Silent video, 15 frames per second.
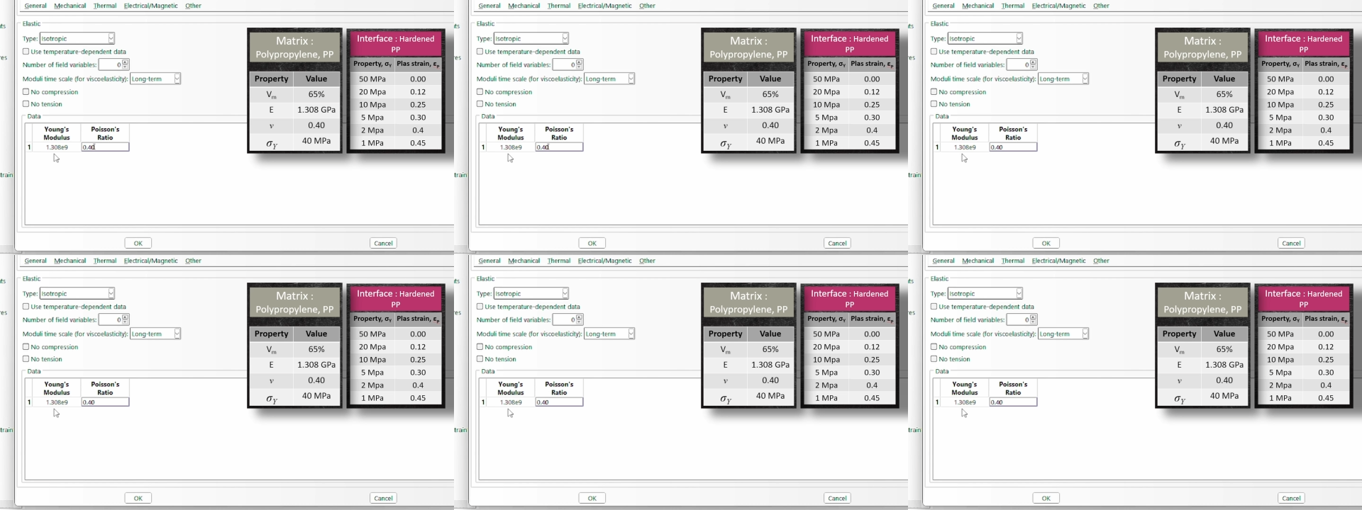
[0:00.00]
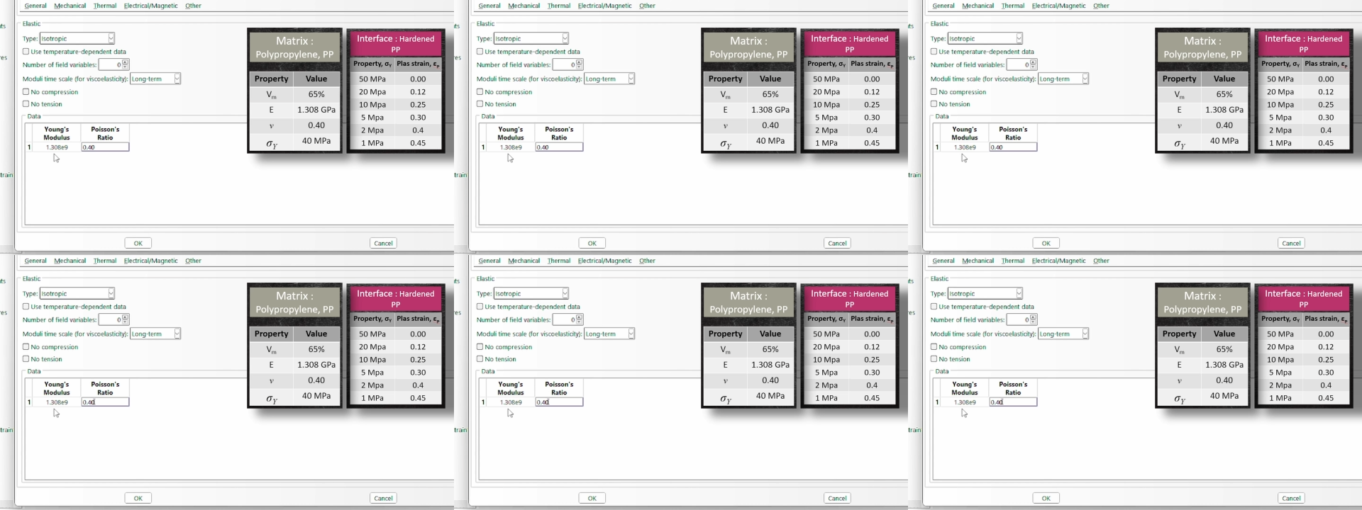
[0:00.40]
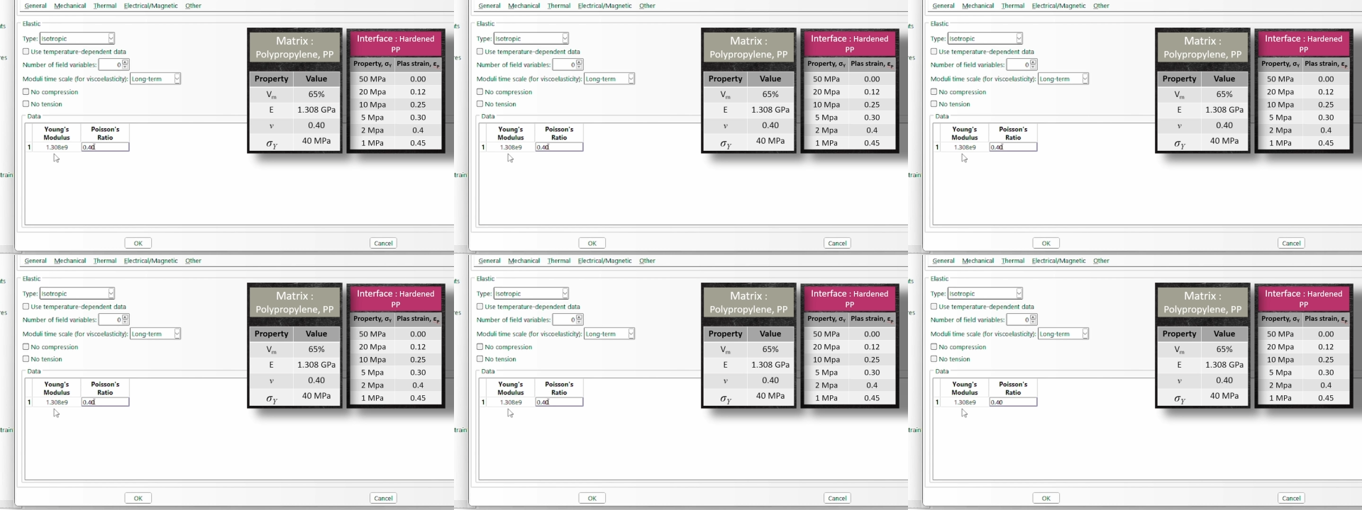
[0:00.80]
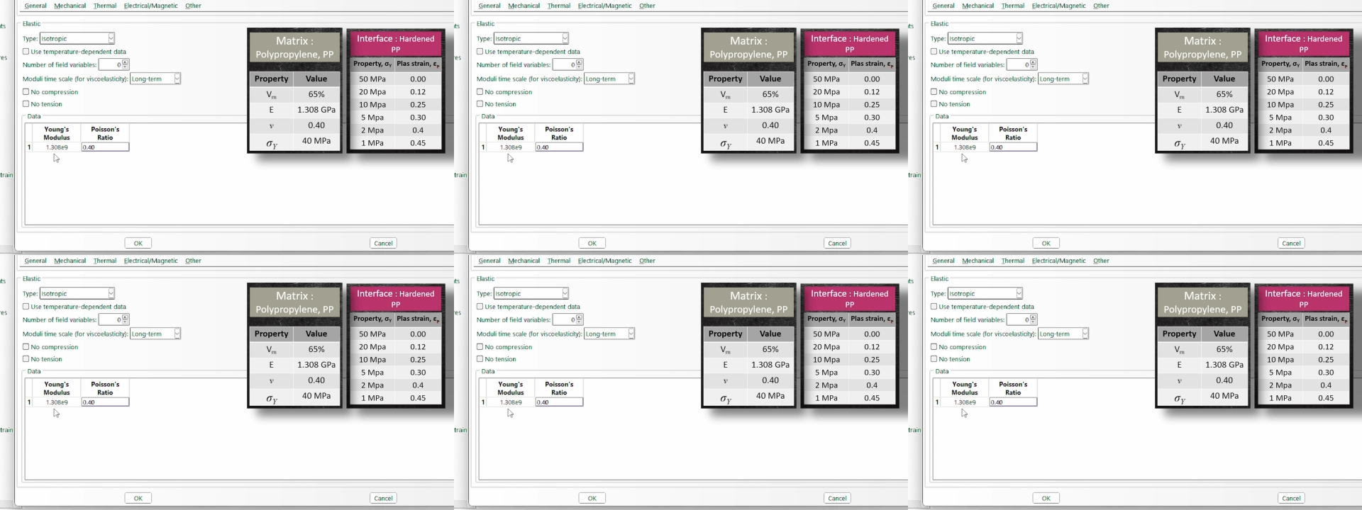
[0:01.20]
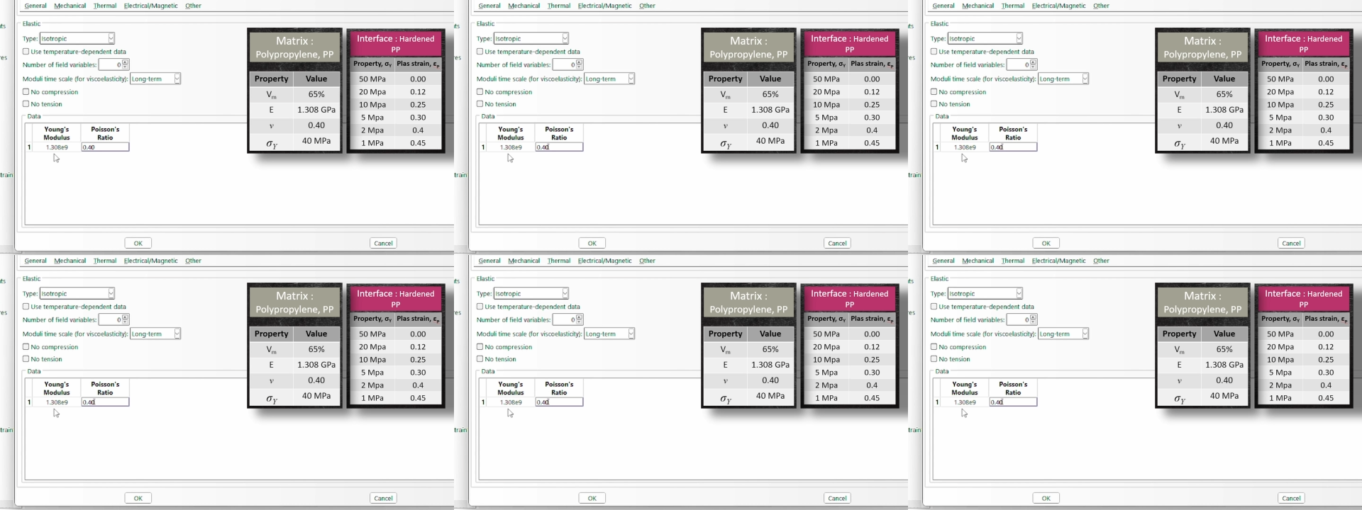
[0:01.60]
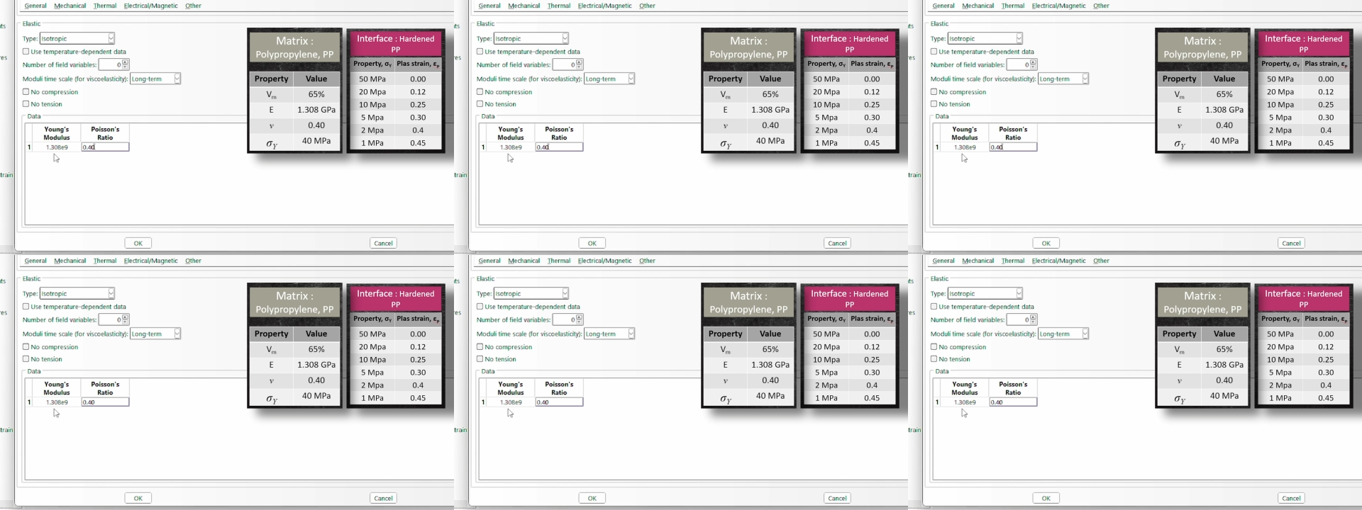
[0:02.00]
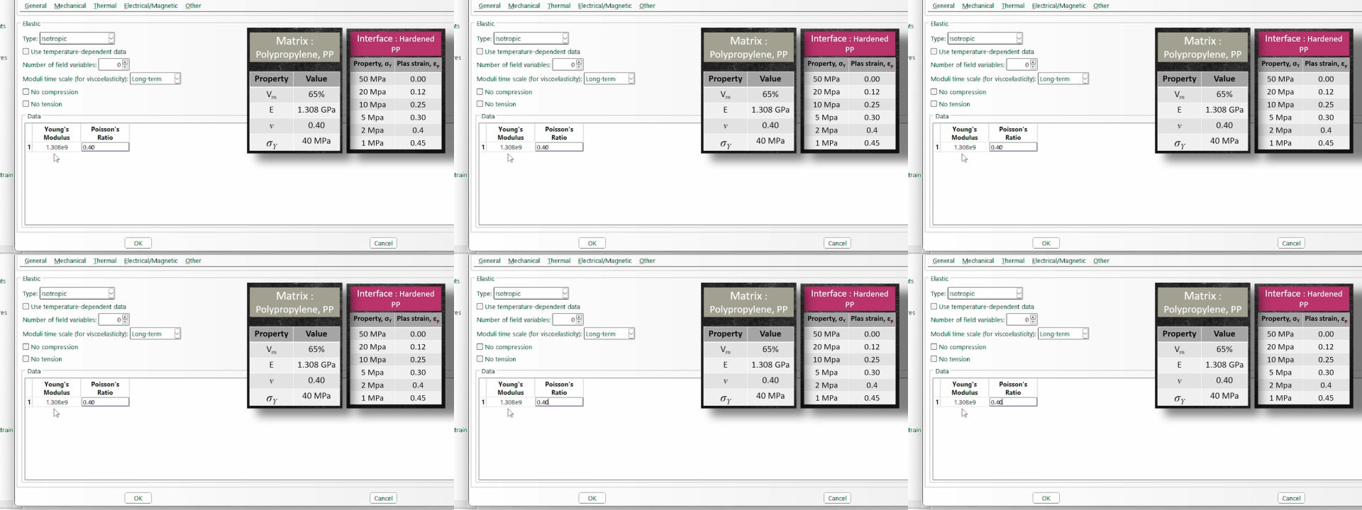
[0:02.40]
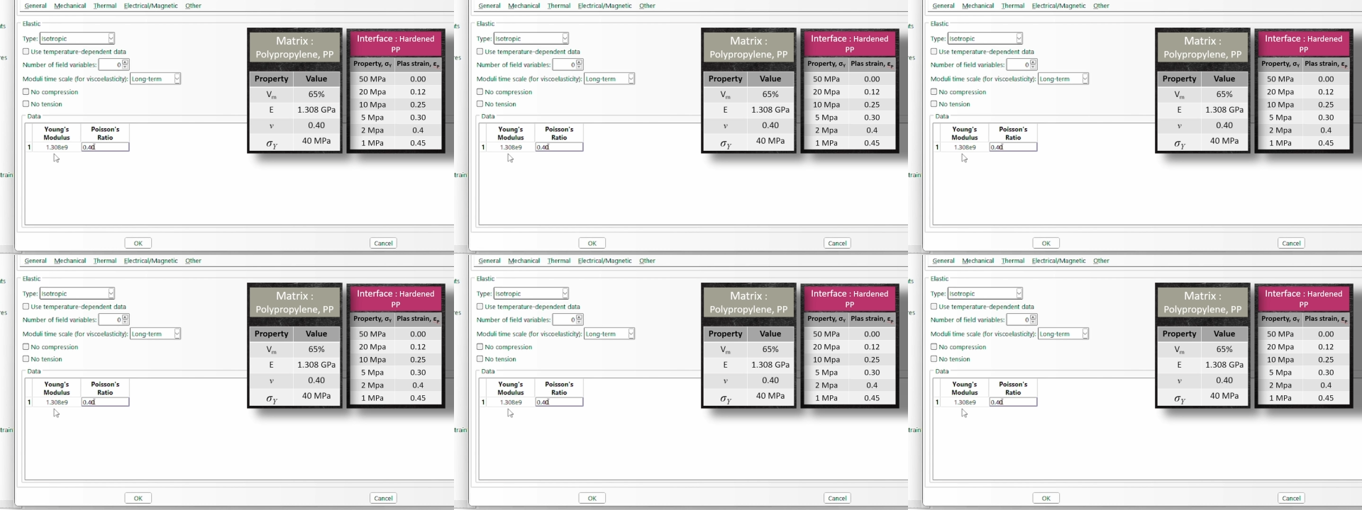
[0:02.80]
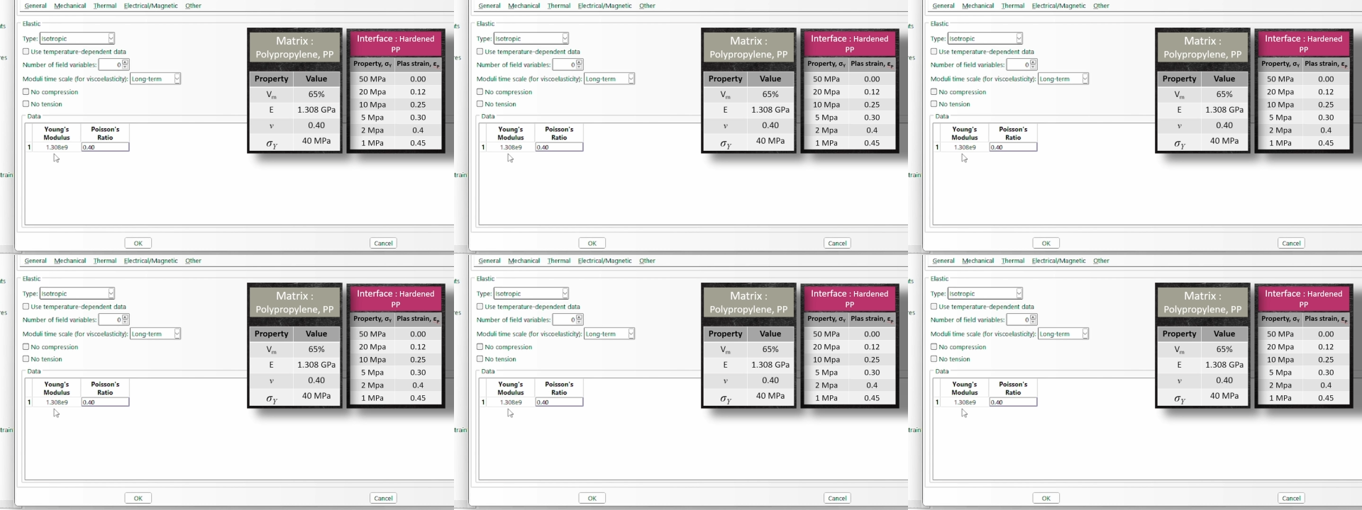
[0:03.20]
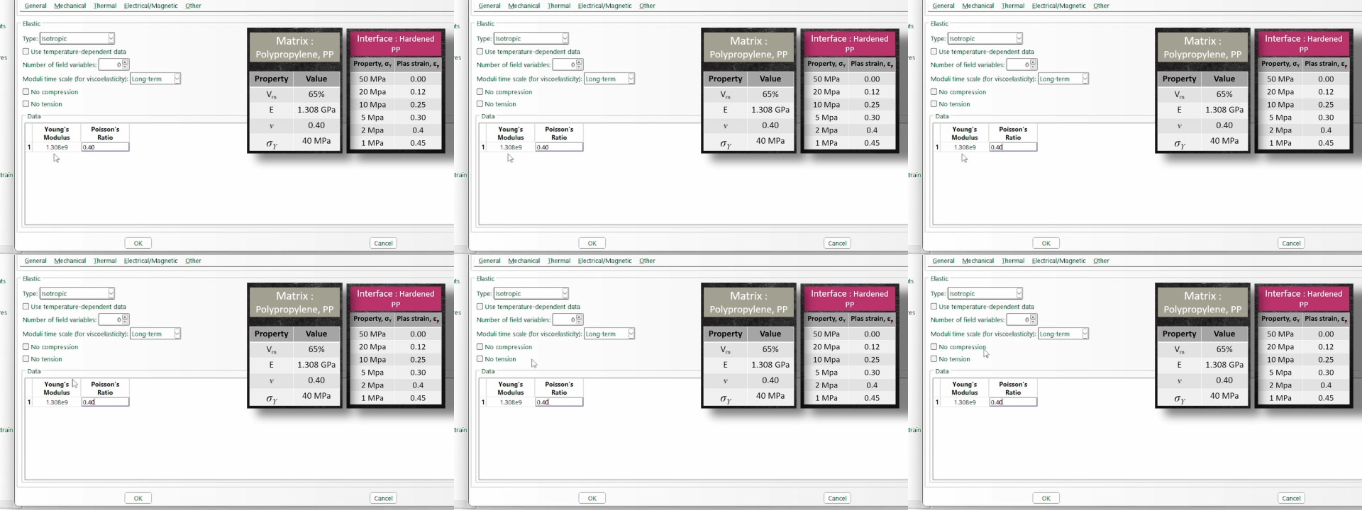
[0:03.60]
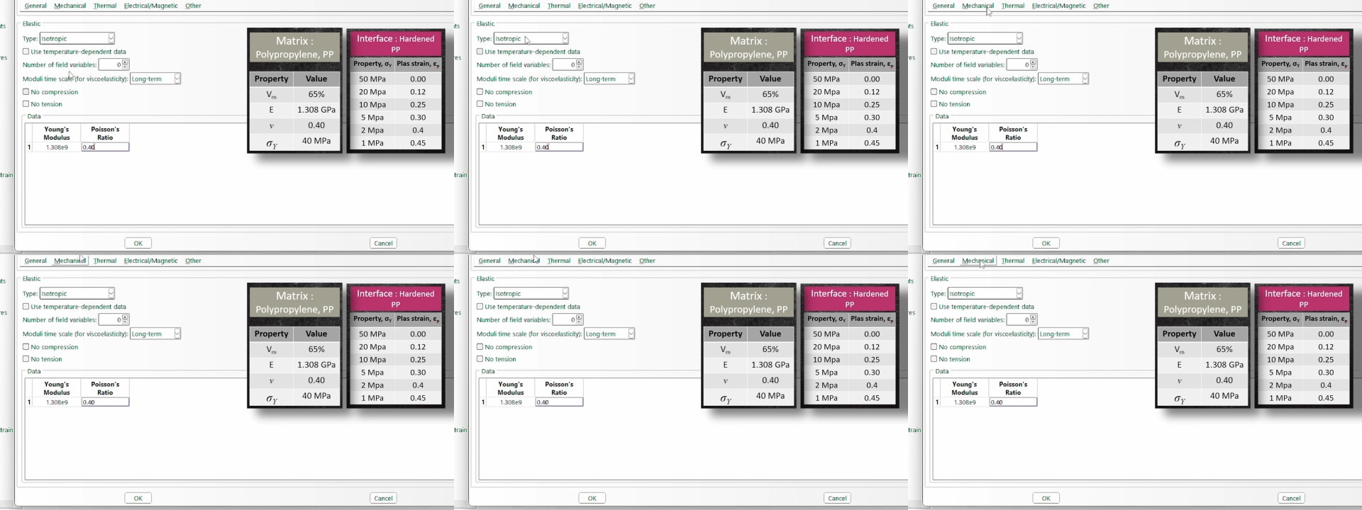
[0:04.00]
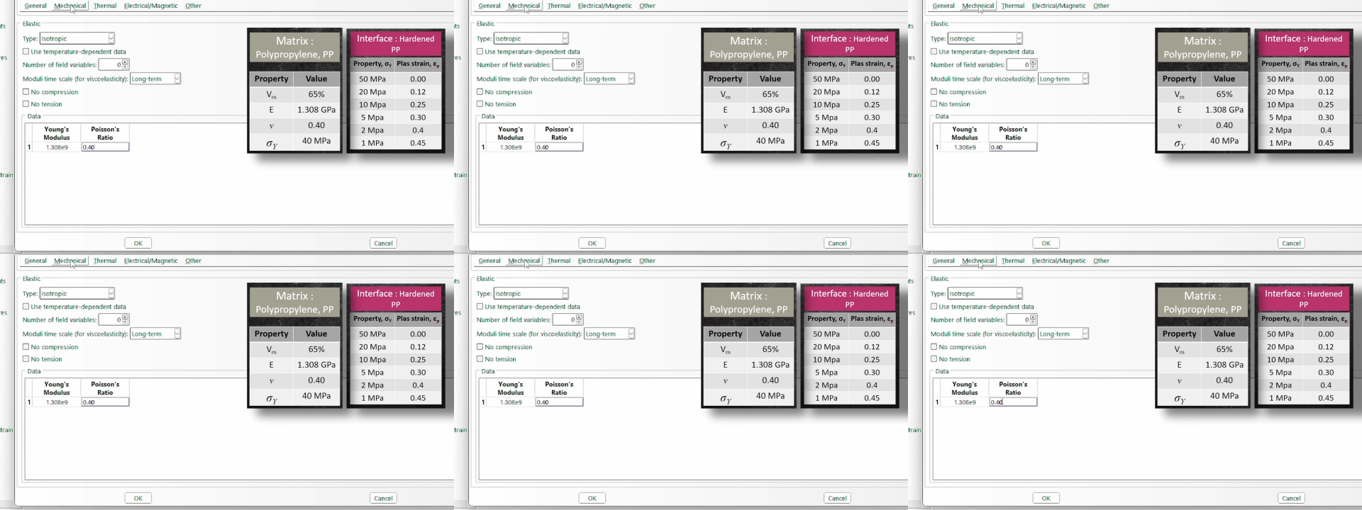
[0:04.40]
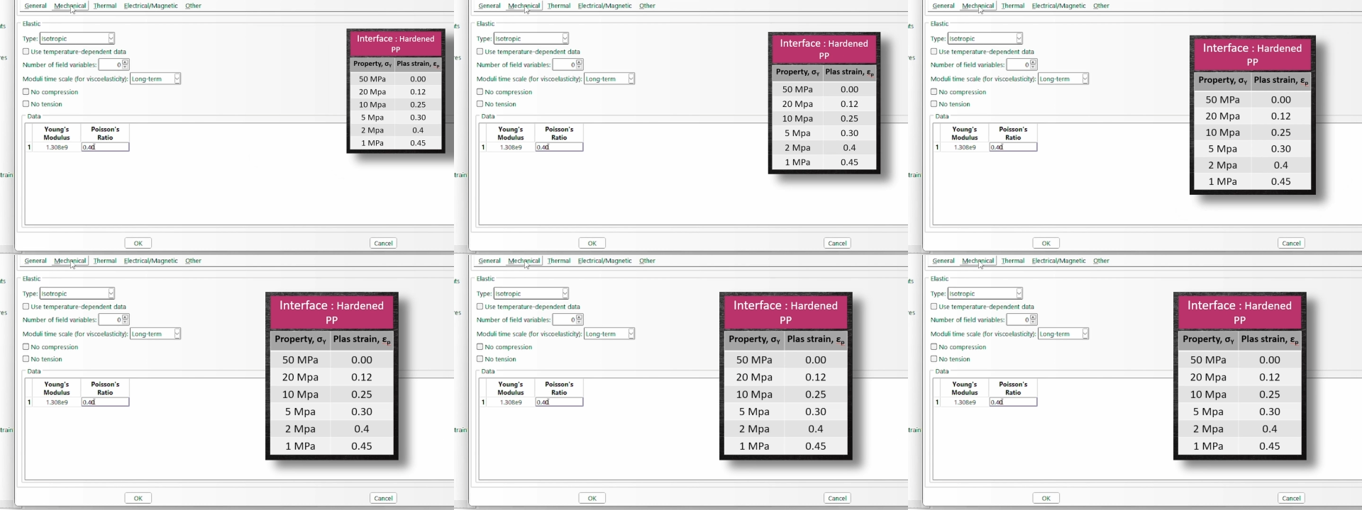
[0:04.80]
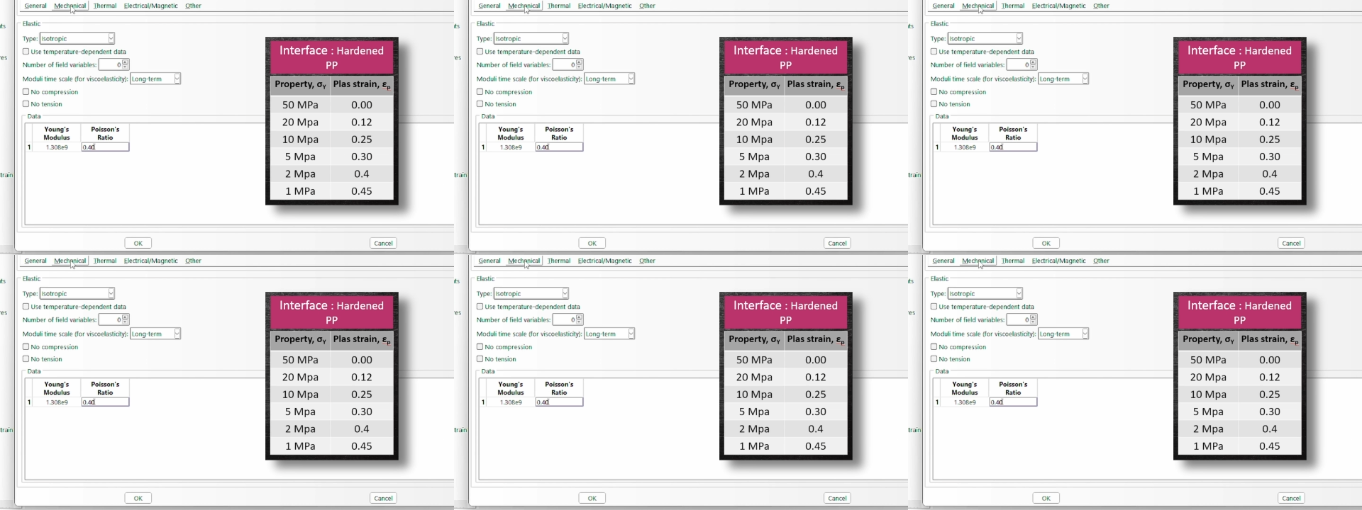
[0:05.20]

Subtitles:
Nobody's mouth can be seen.